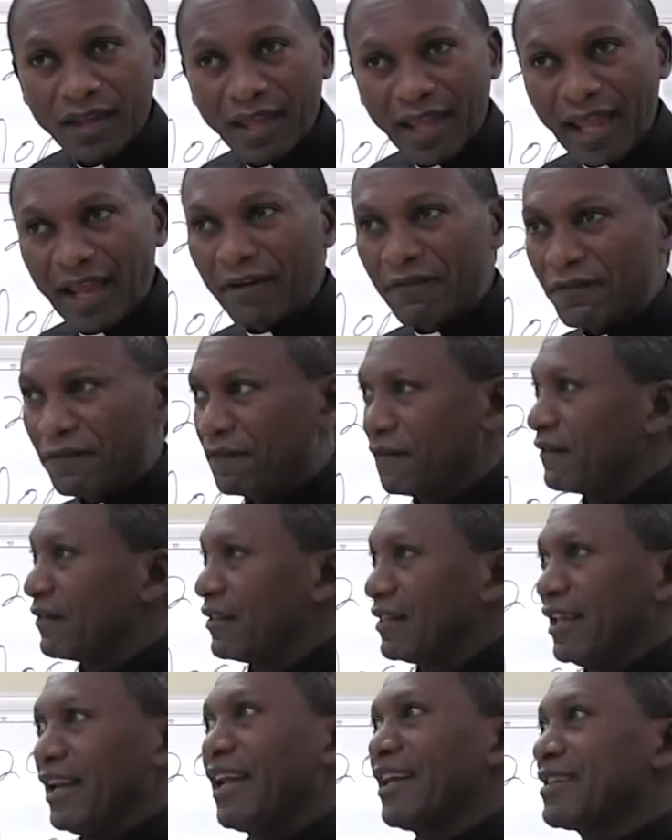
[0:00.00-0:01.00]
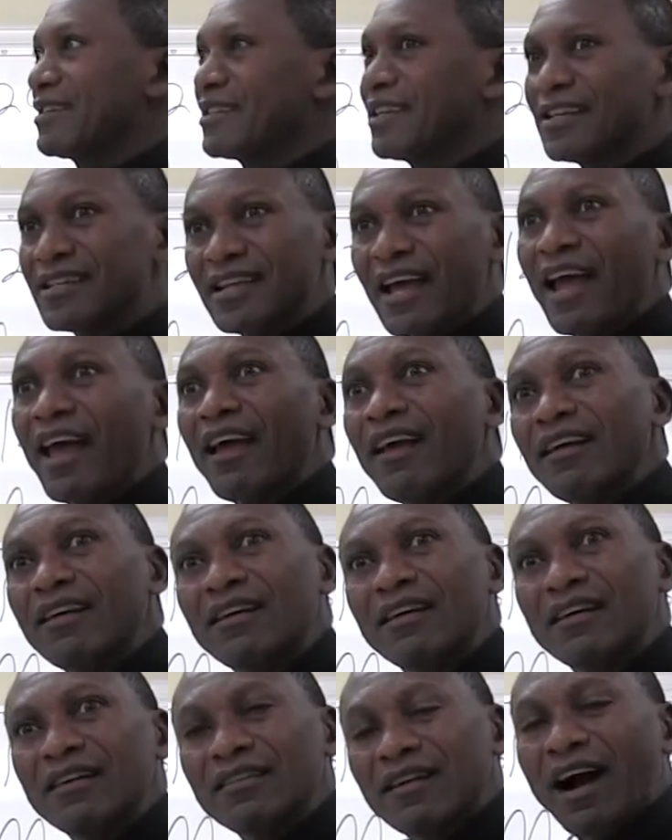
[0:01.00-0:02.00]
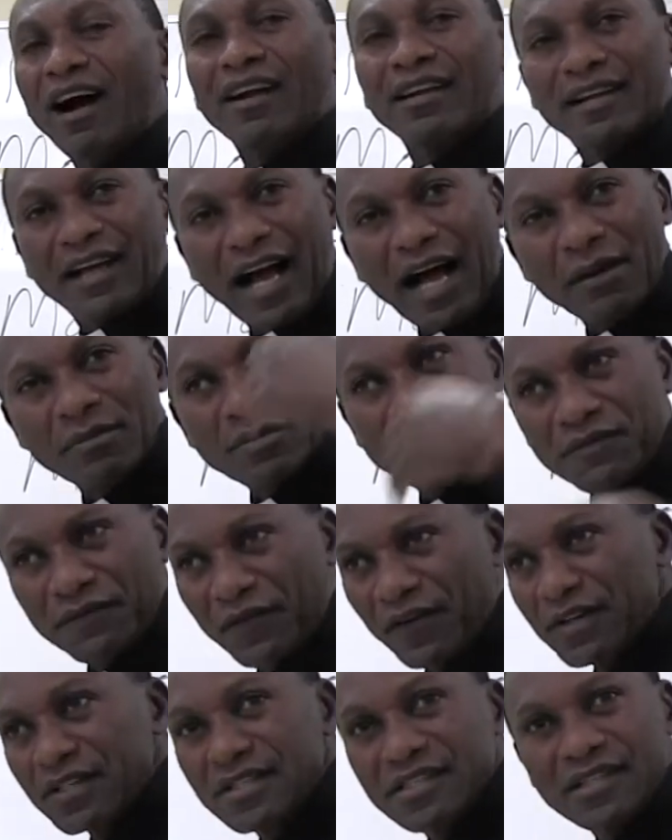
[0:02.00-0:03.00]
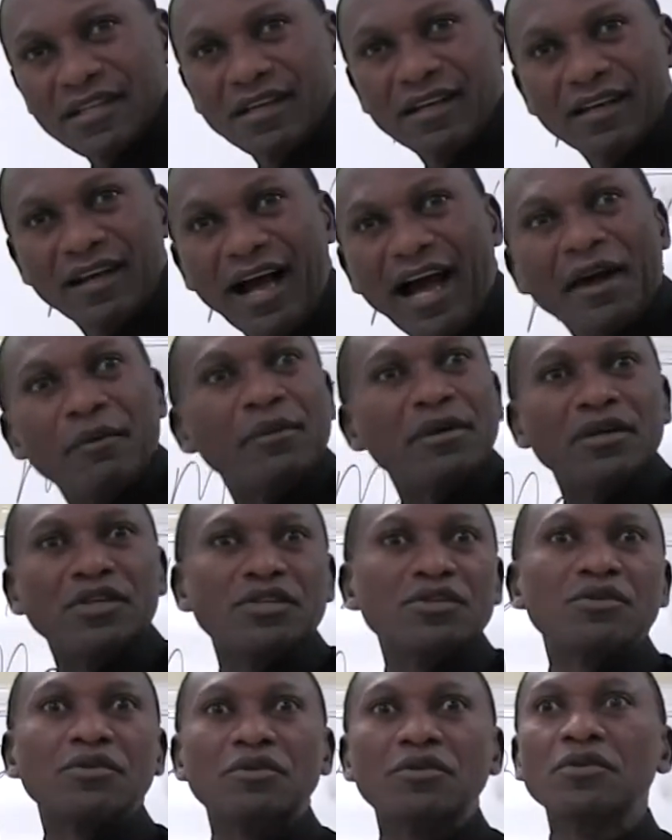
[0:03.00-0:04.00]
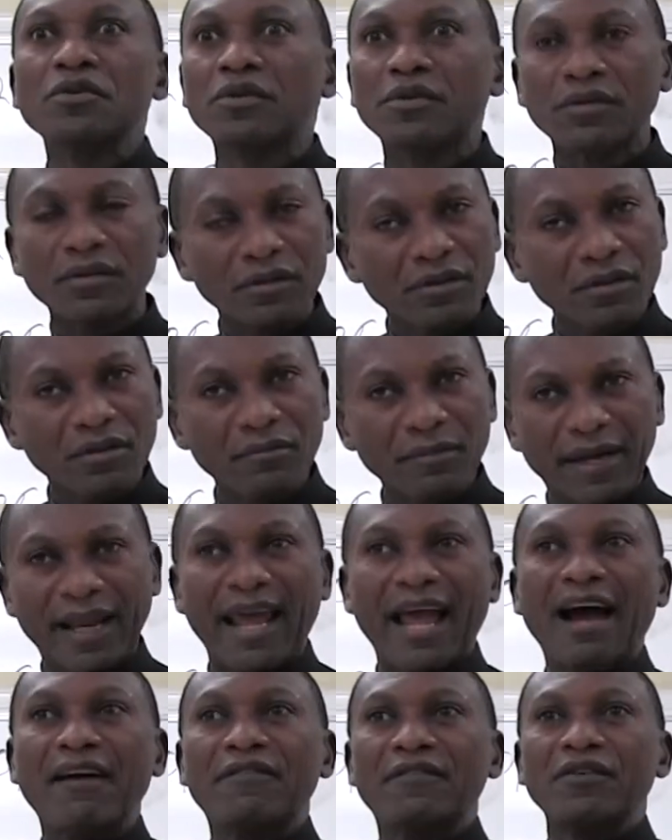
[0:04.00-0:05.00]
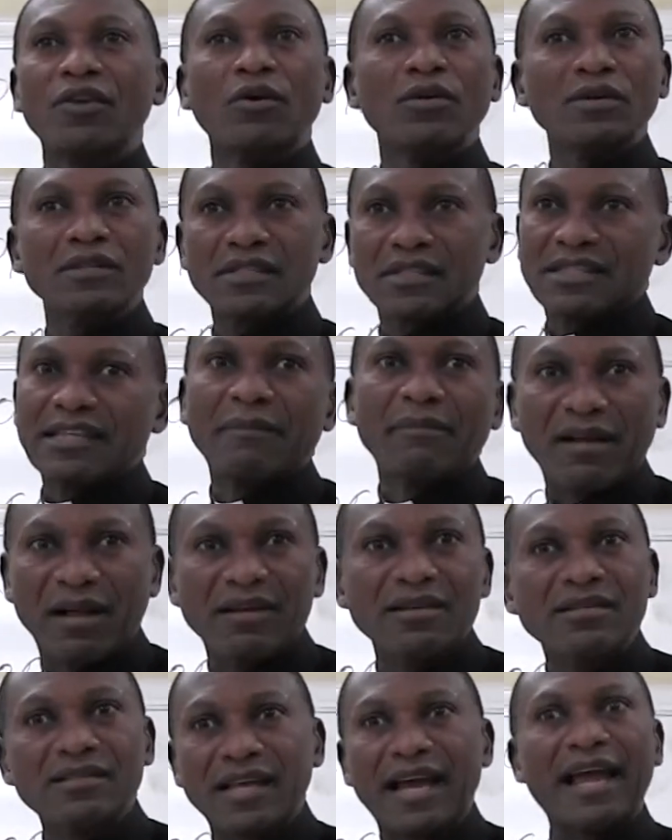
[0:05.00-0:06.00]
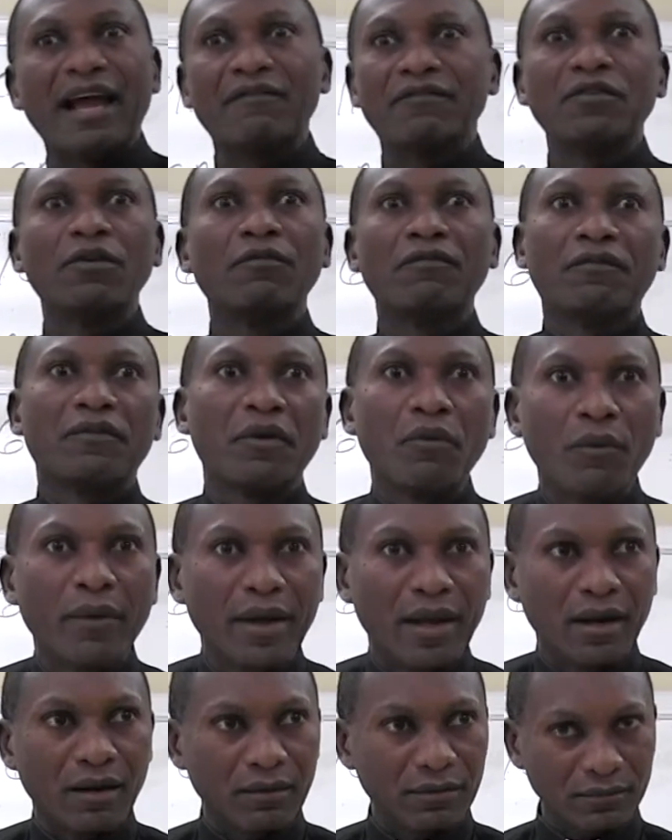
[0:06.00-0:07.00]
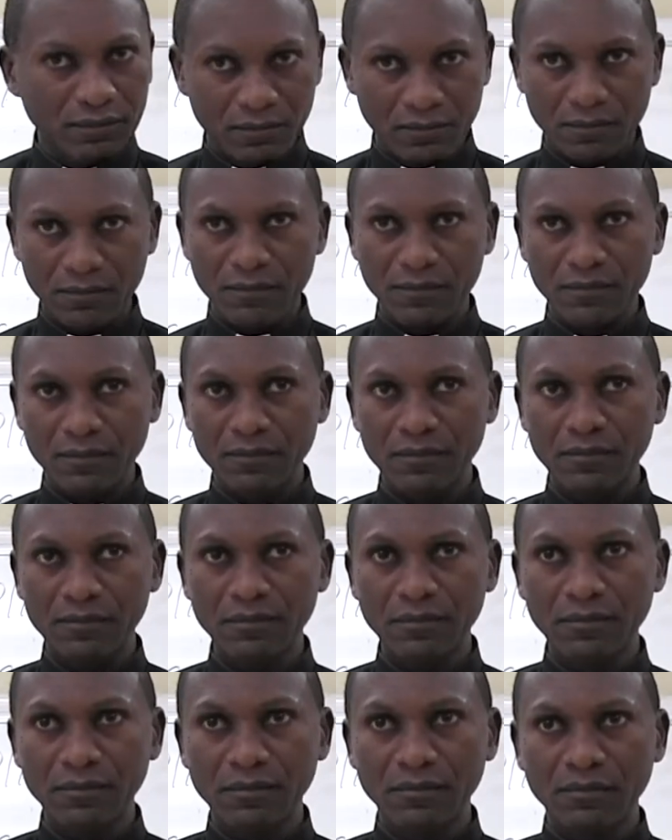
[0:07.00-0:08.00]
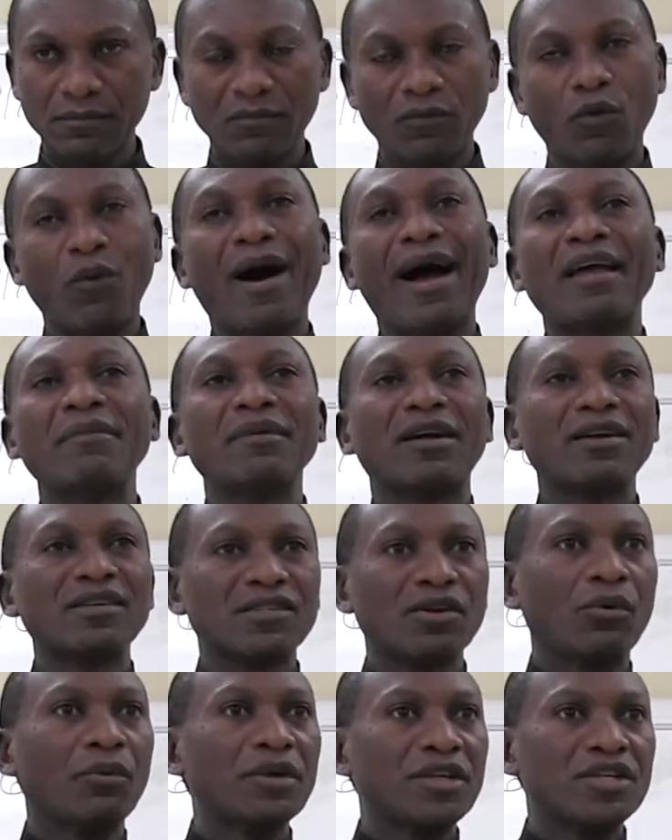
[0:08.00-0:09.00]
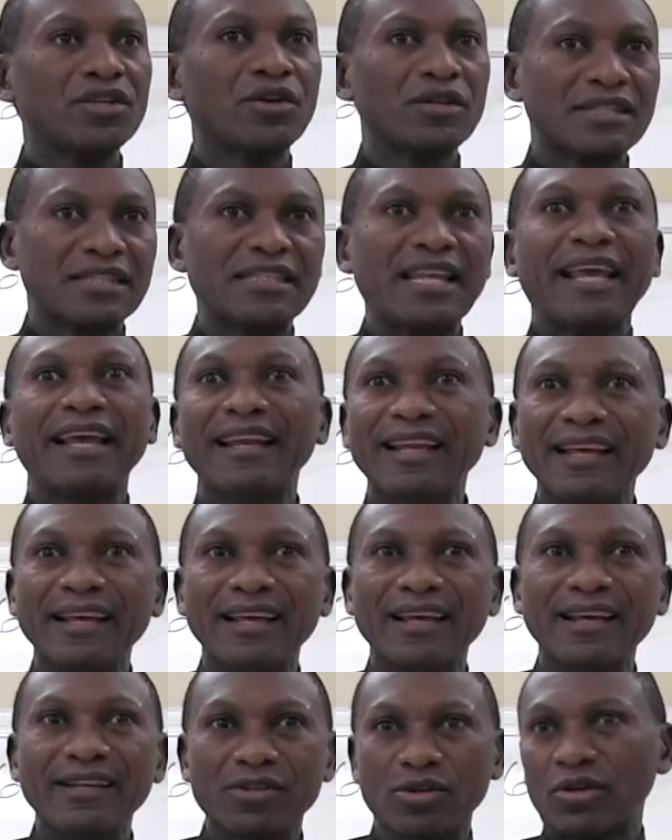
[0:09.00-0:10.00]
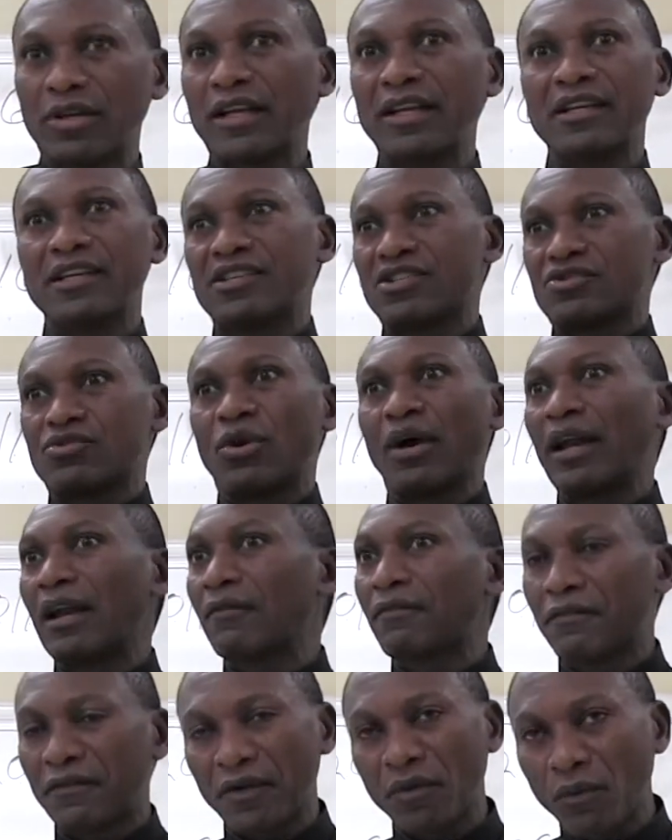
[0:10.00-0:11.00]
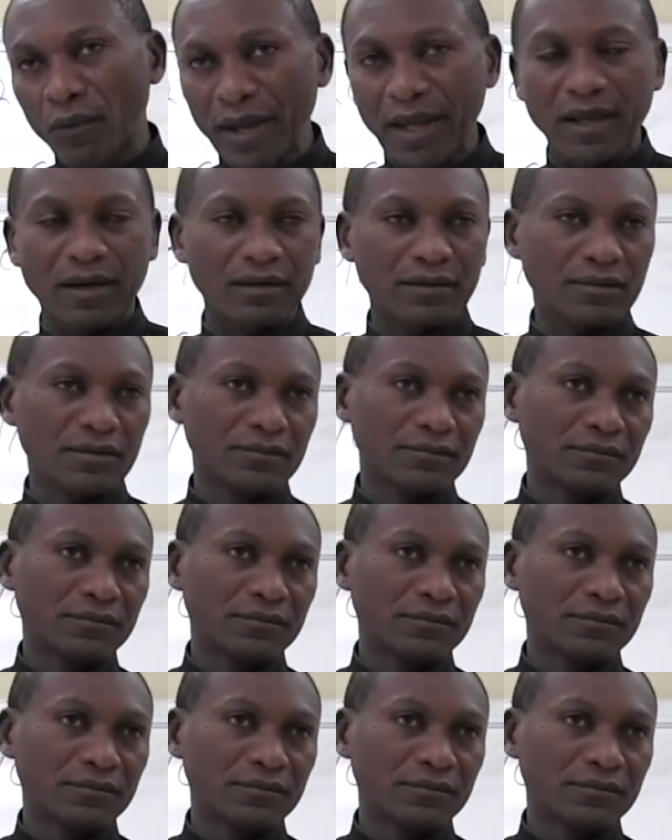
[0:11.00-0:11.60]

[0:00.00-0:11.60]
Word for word: If the next day God comes first, I will do good. But I have no say because I have no free will. Why? Because original sin totally destroyed free will.